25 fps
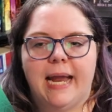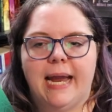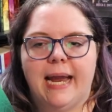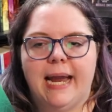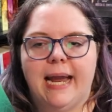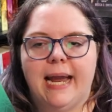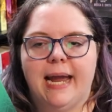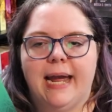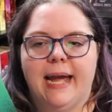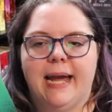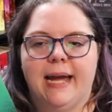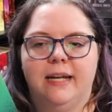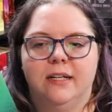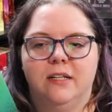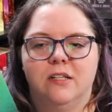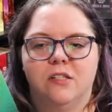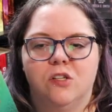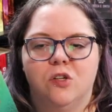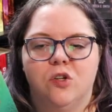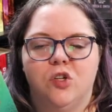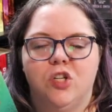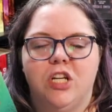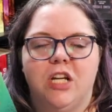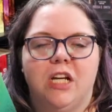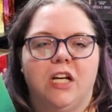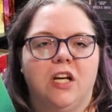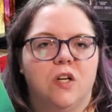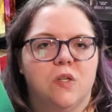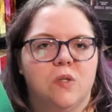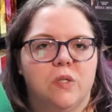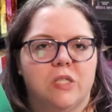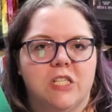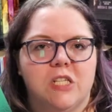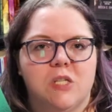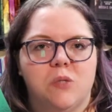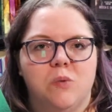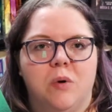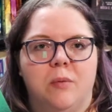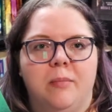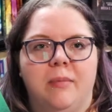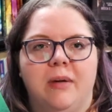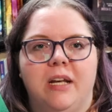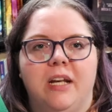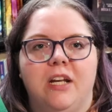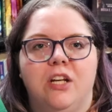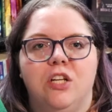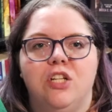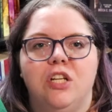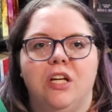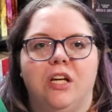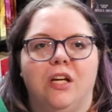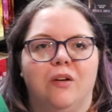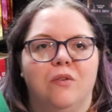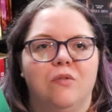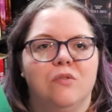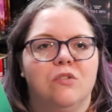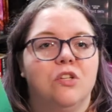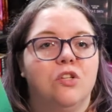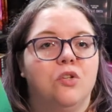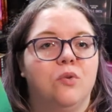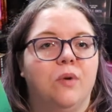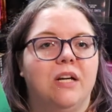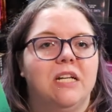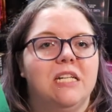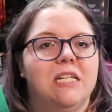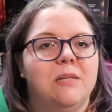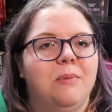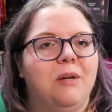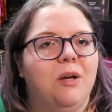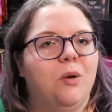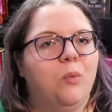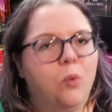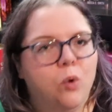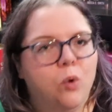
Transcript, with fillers: And so she goes with this woman and she goes to train to be a